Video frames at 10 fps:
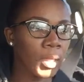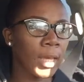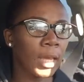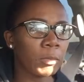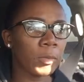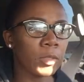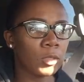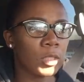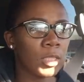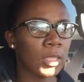
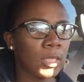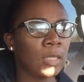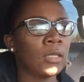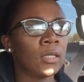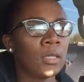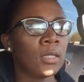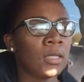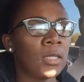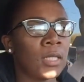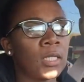chamomile tea,
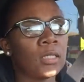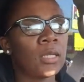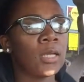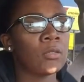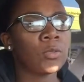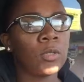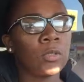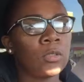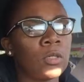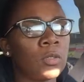and as we
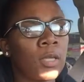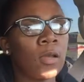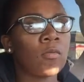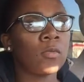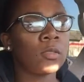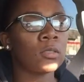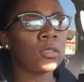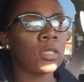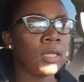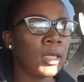all know, chamomile
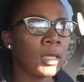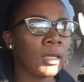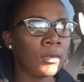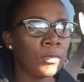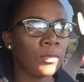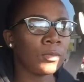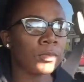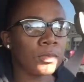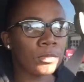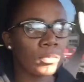tea
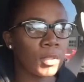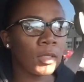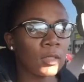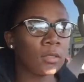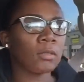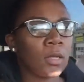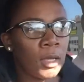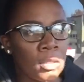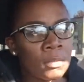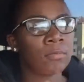
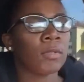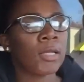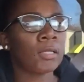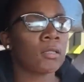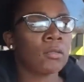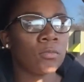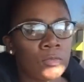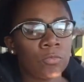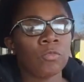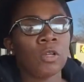kind of like
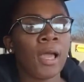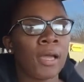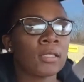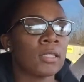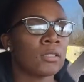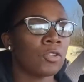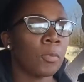relaxes your